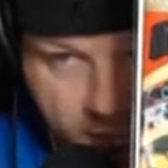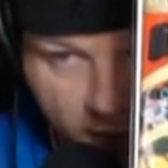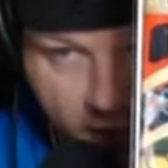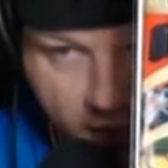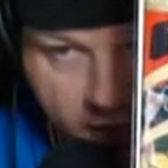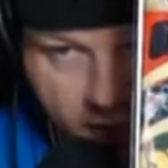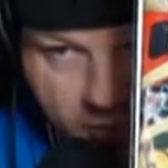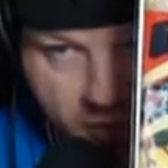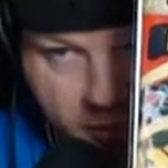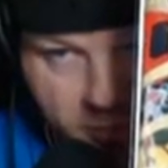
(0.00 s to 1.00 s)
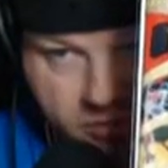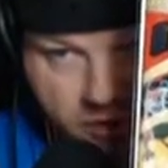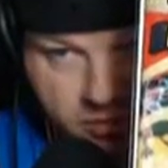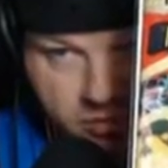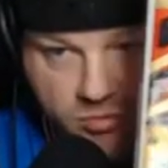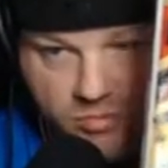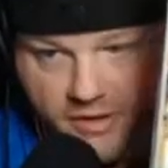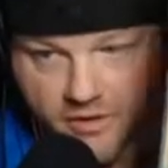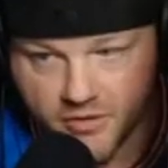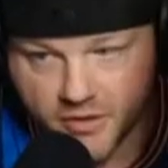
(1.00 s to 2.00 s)
it really presents
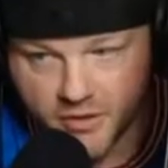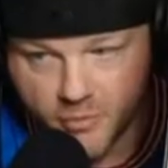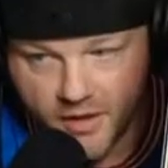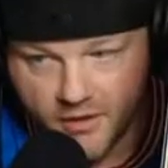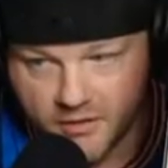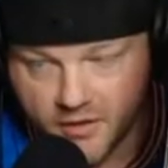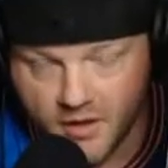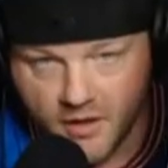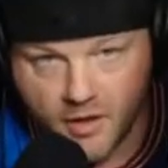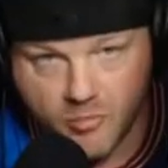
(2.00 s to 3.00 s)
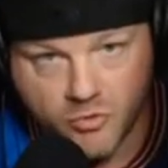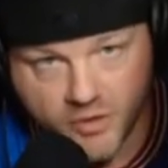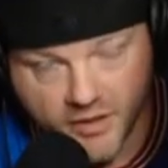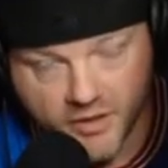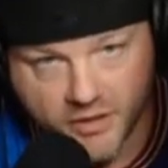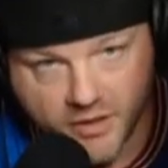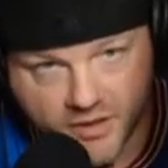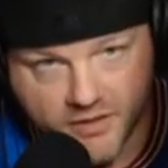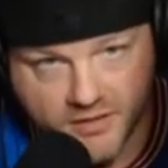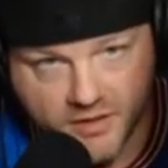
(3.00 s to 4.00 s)
really well. I'm really
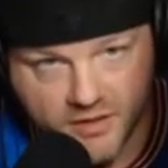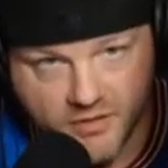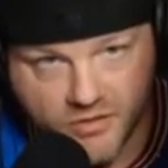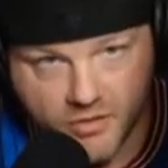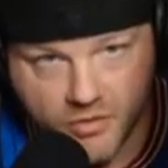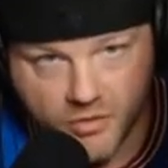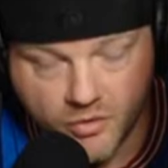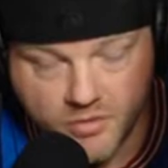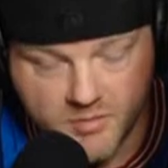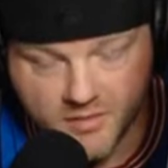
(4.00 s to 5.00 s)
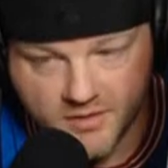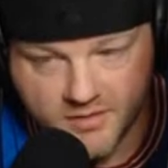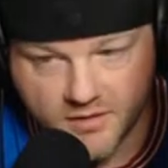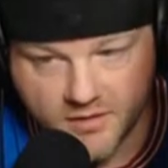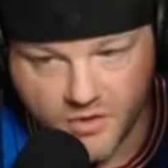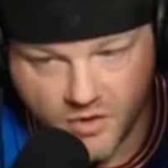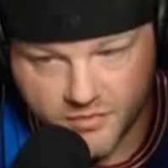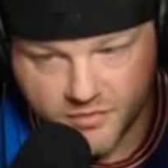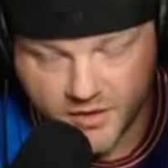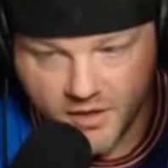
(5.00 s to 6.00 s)
excited to ultimately send these
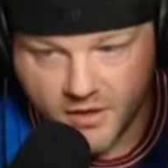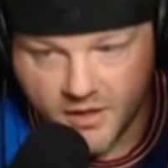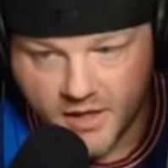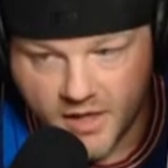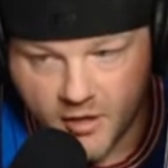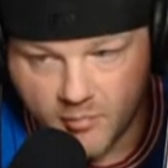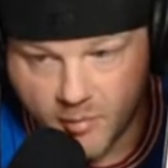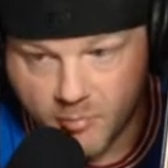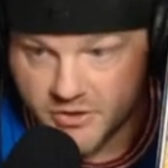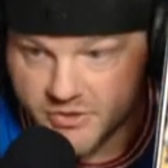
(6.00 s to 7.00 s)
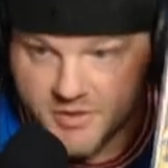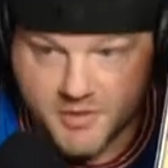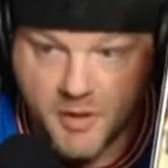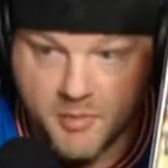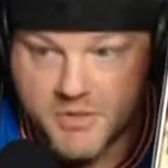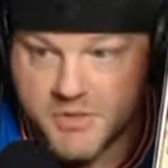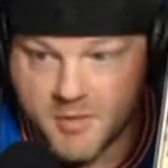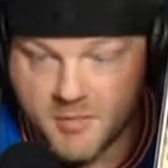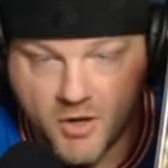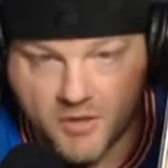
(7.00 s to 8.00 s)
off, a bunch of
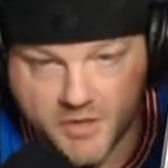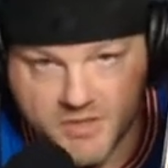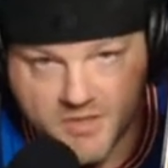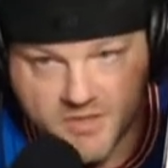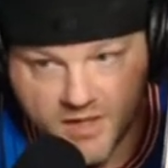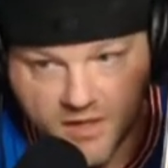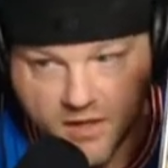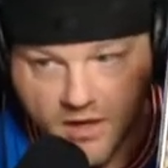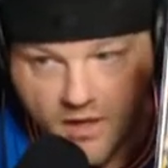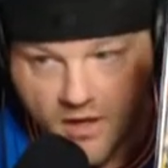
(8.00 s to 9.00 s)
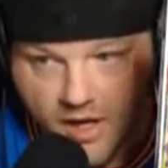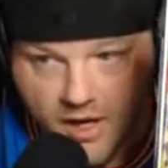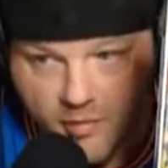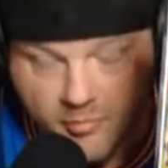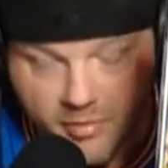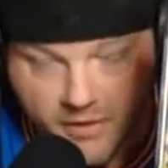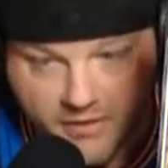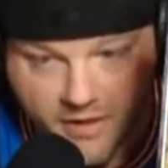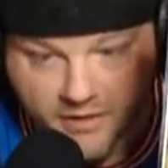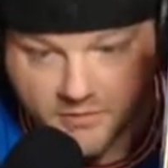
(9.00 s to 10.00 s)
them off, I should say. But
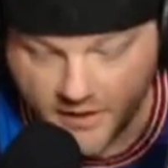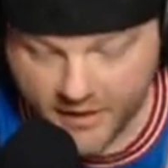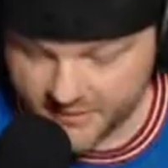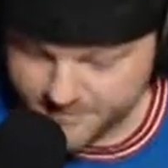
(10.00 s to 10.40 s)
no,